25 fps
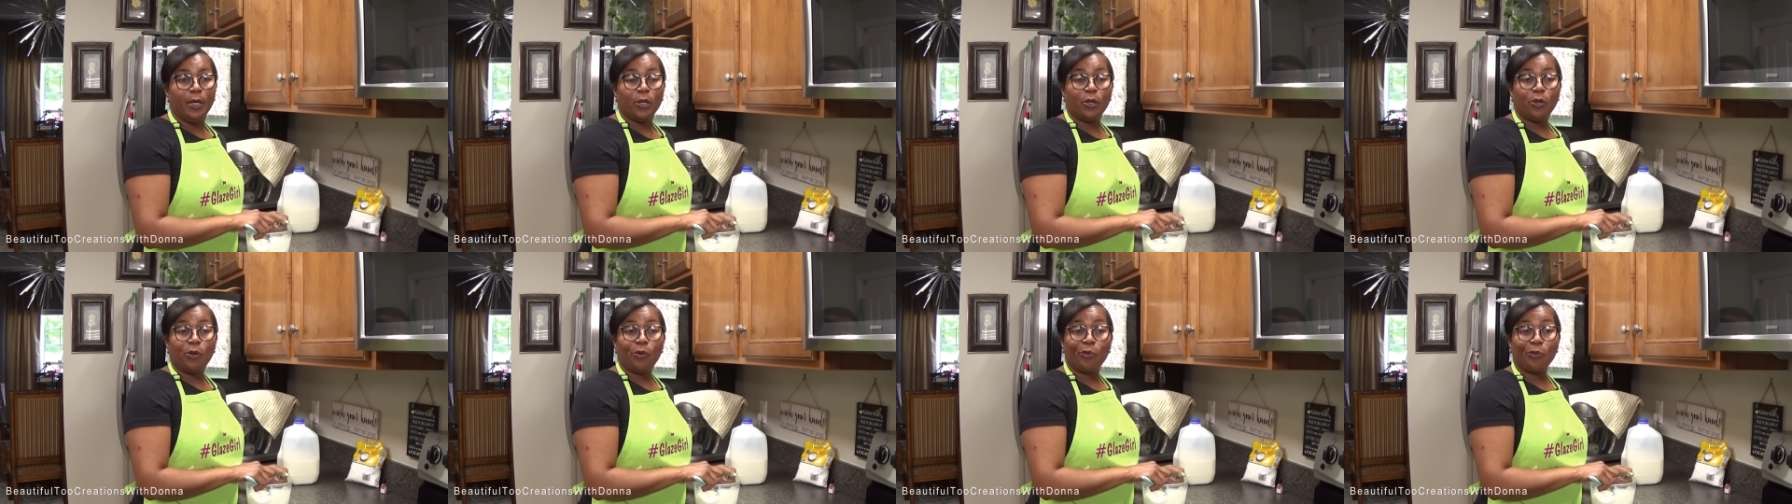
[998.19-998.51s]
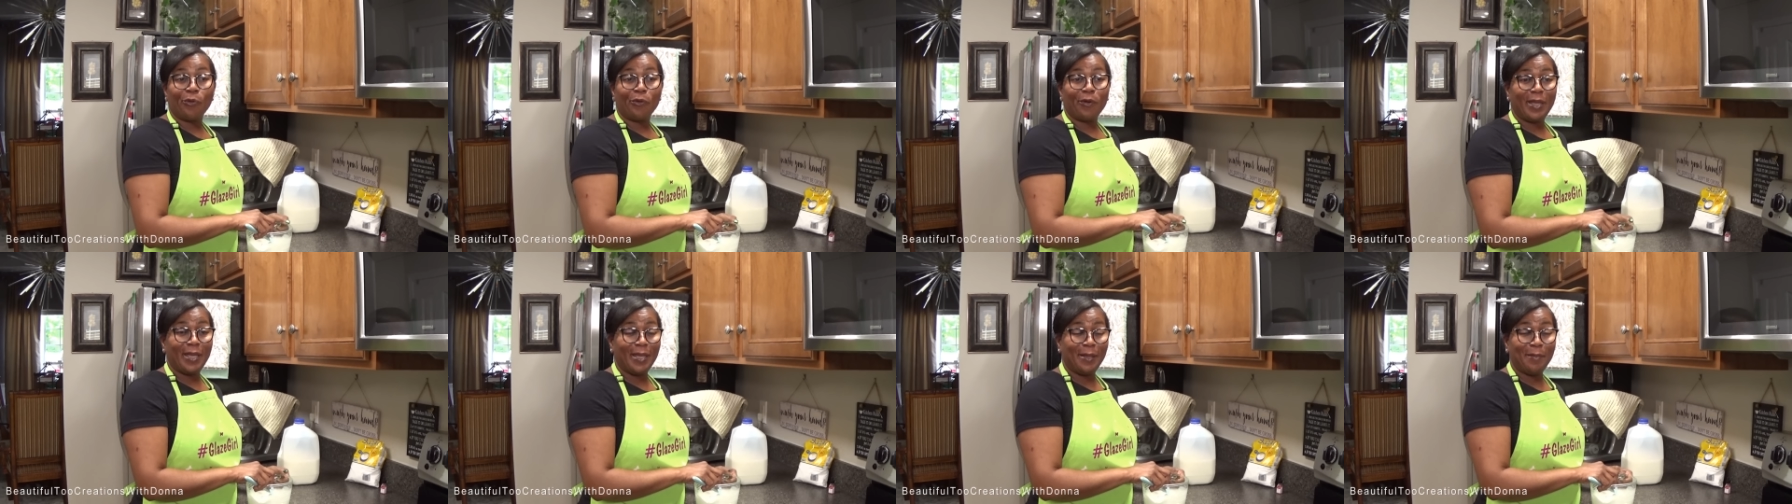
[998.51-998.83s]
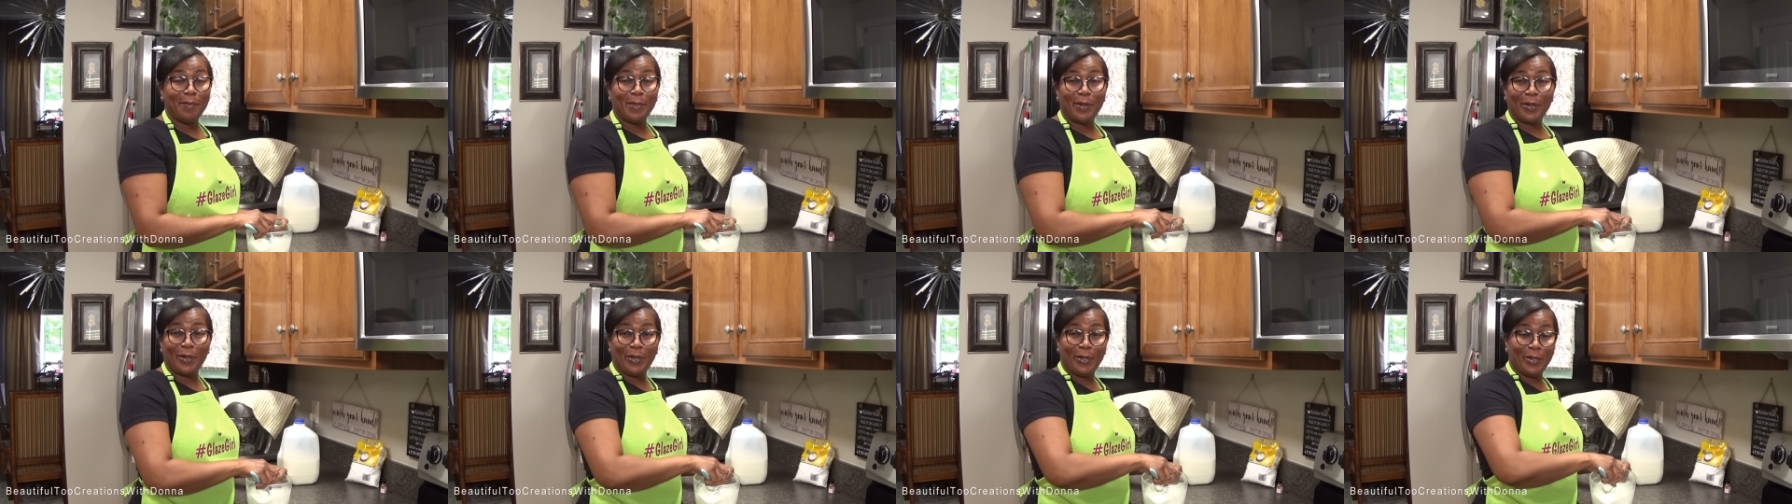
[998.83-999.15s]

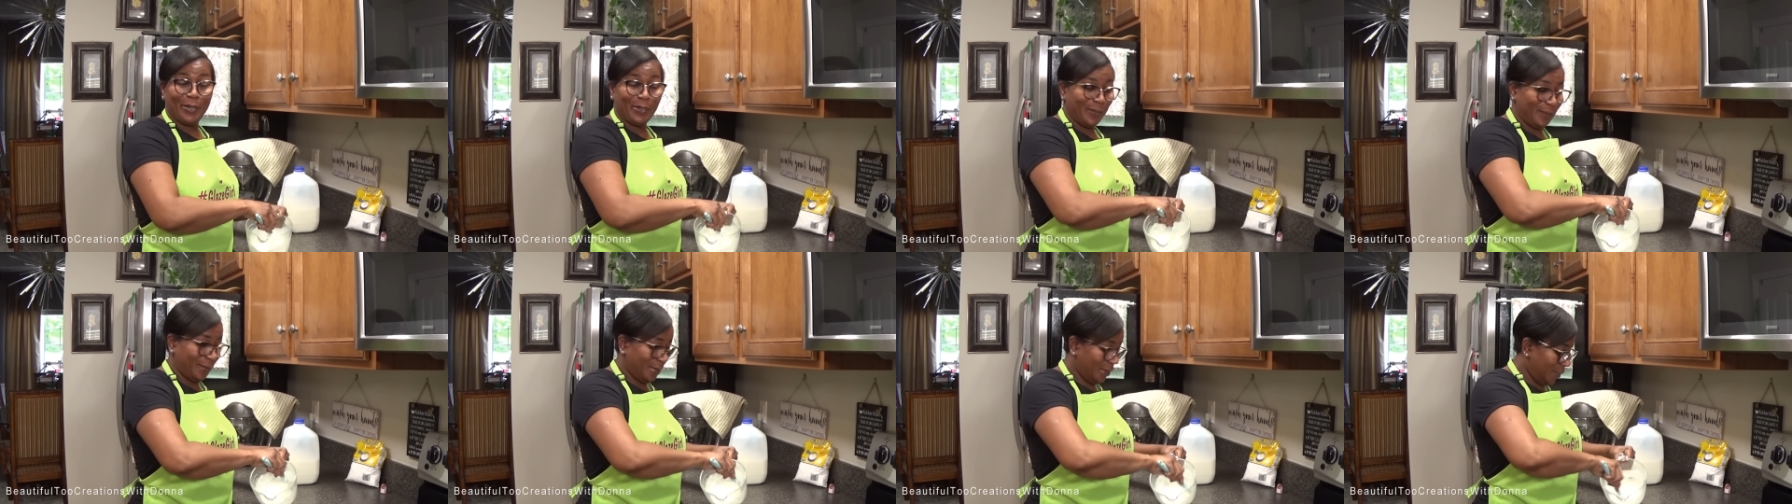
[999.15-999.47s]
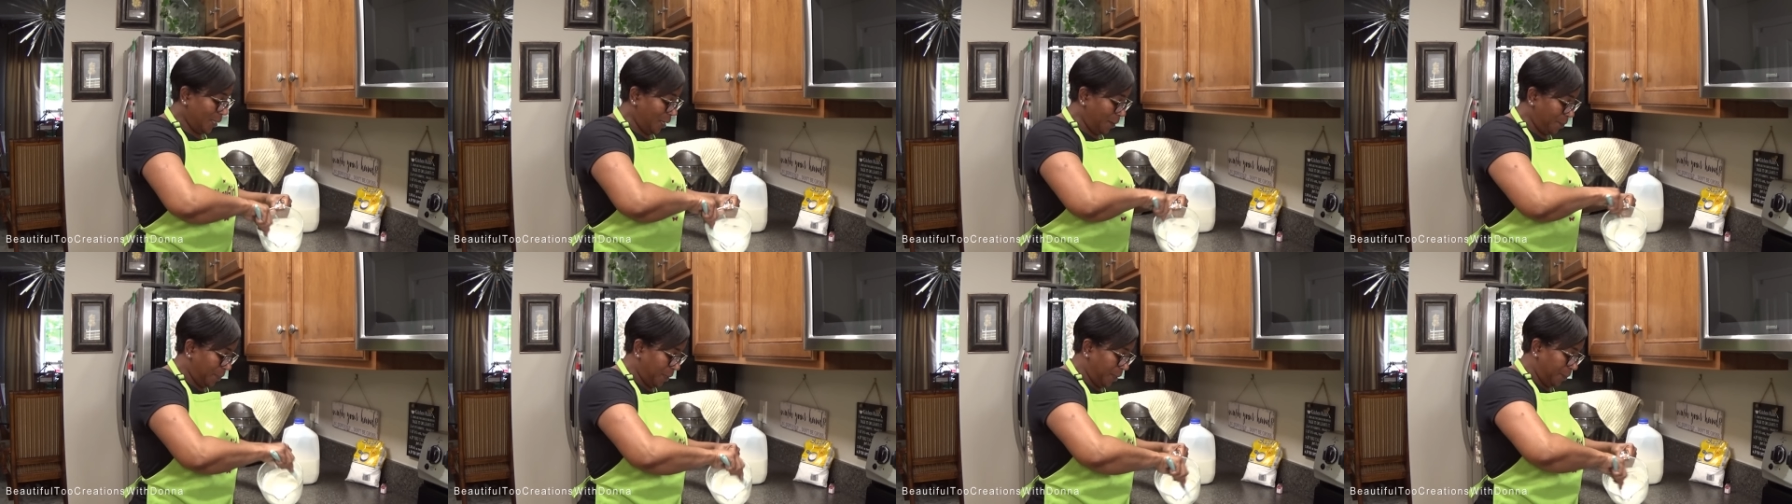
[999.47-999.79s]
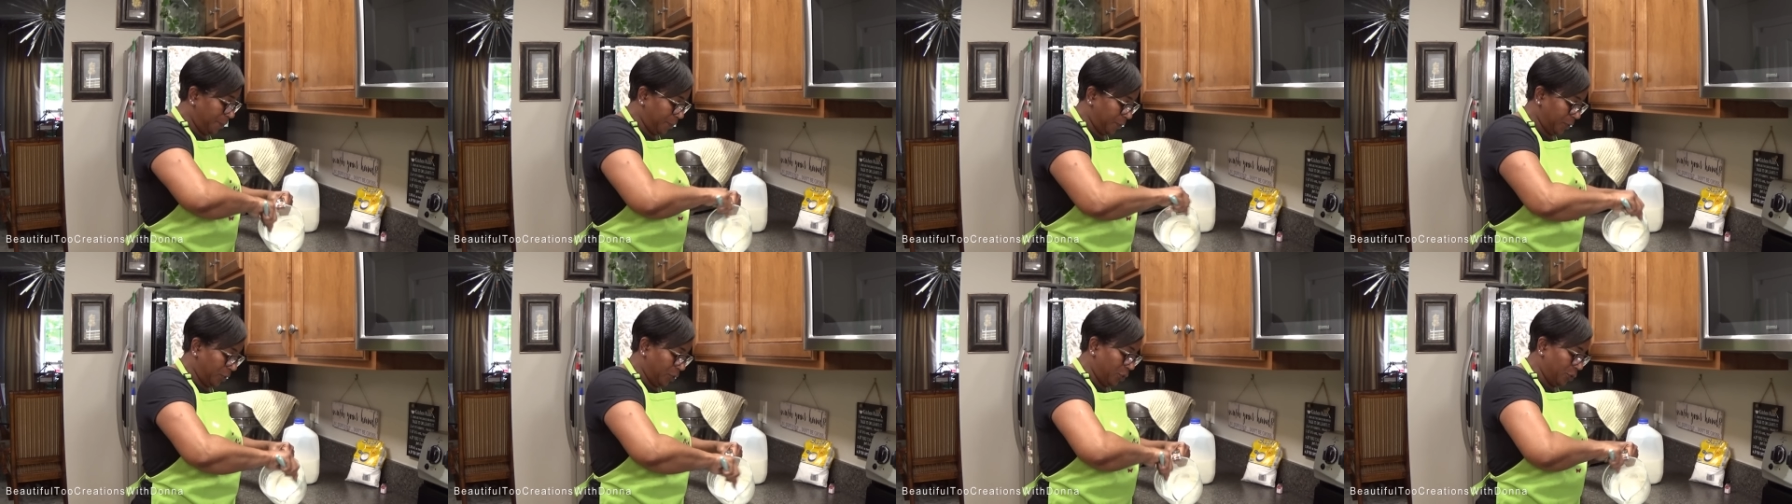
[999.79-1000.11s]
creamer, some
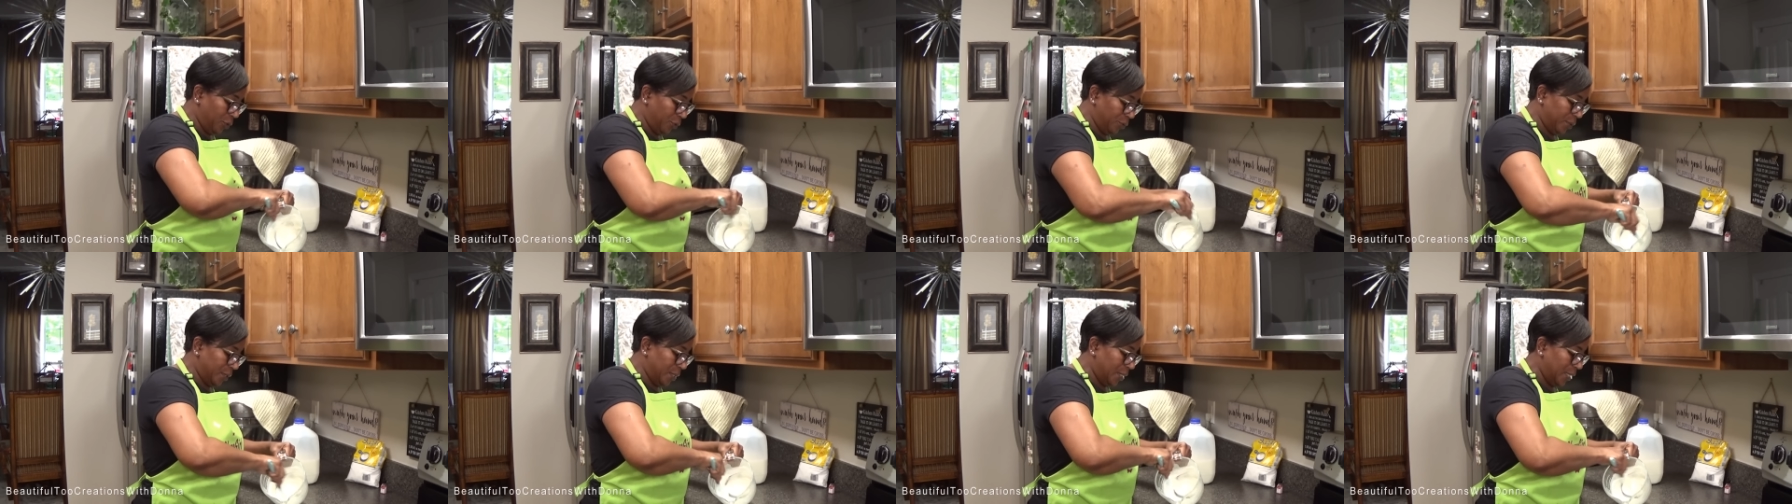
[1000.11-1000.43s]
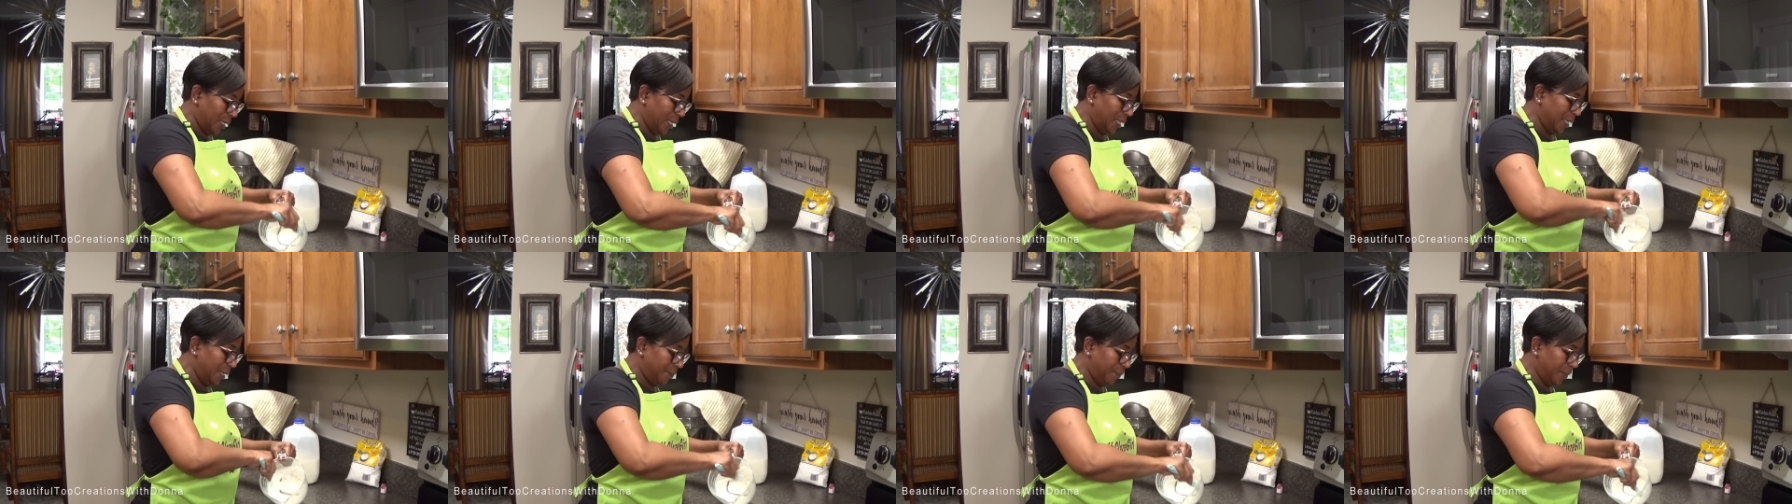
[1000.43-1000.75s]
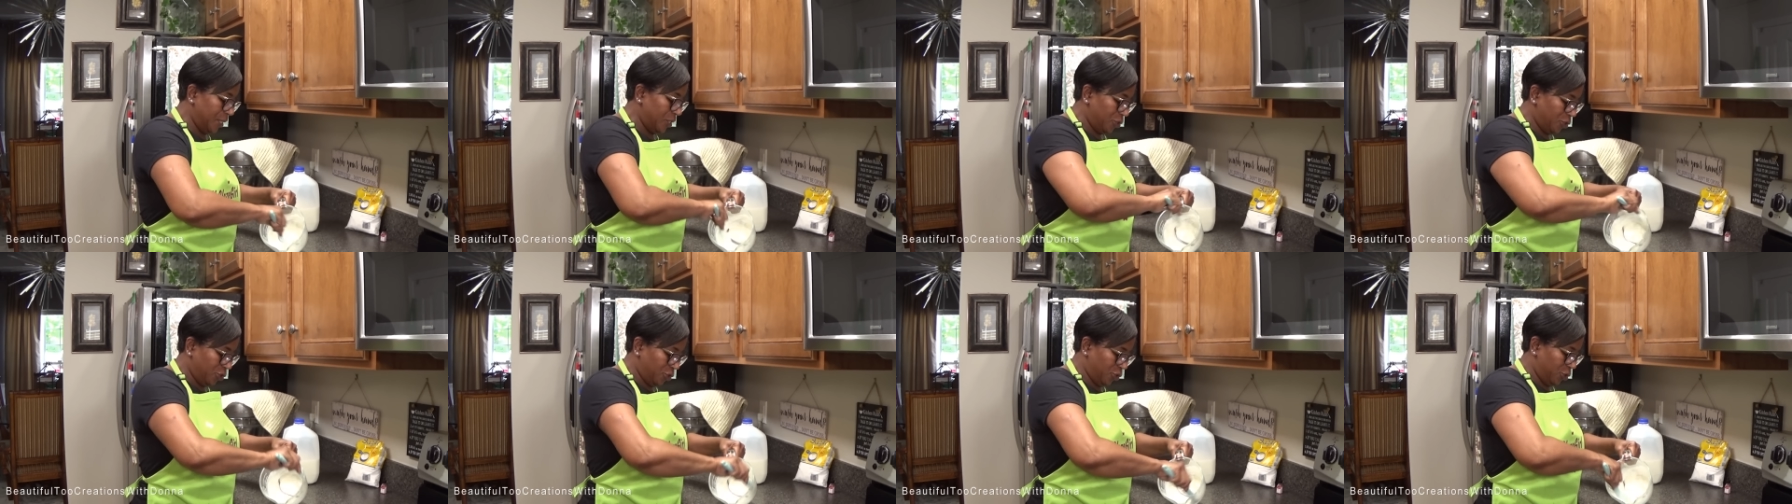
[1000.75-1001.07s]
people use
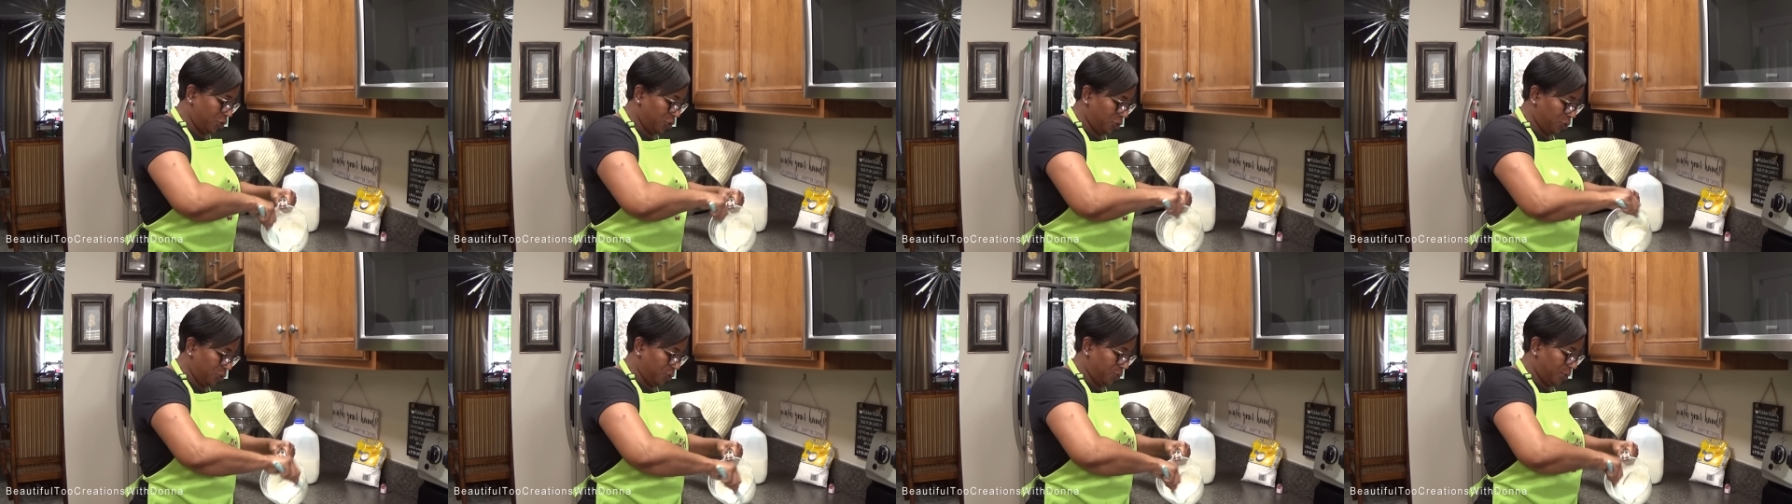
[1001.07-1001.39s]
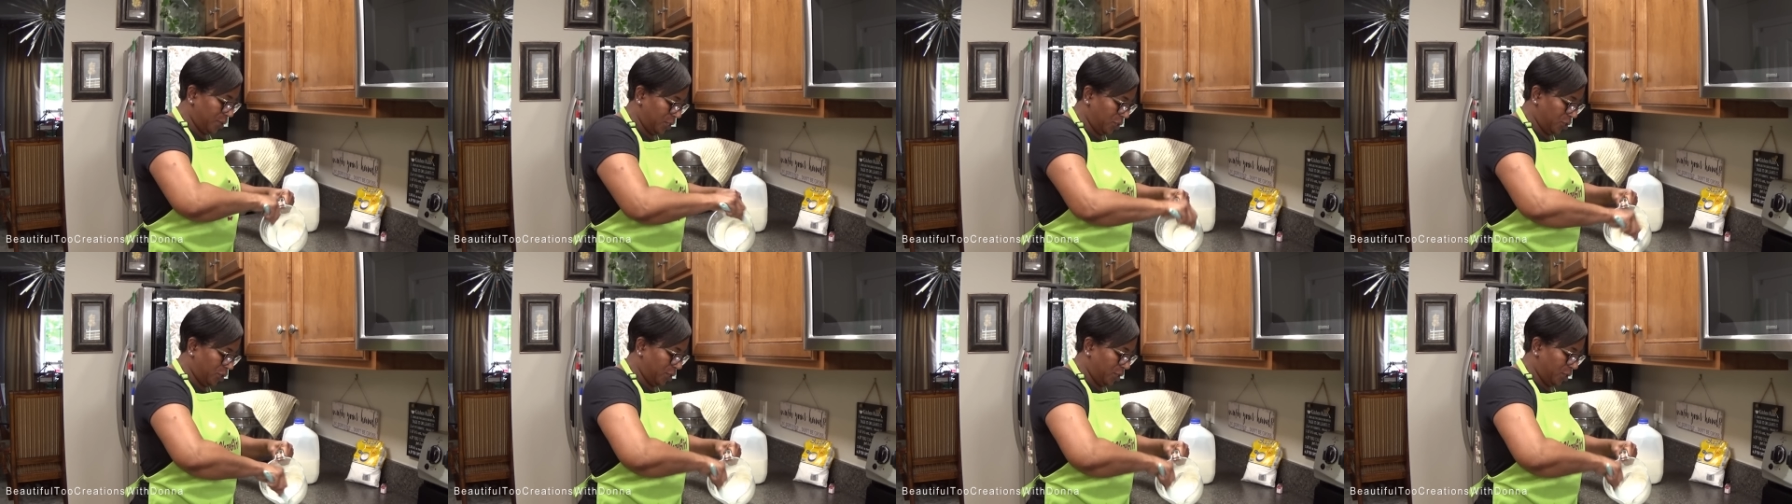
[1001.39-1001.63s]
lemon juice,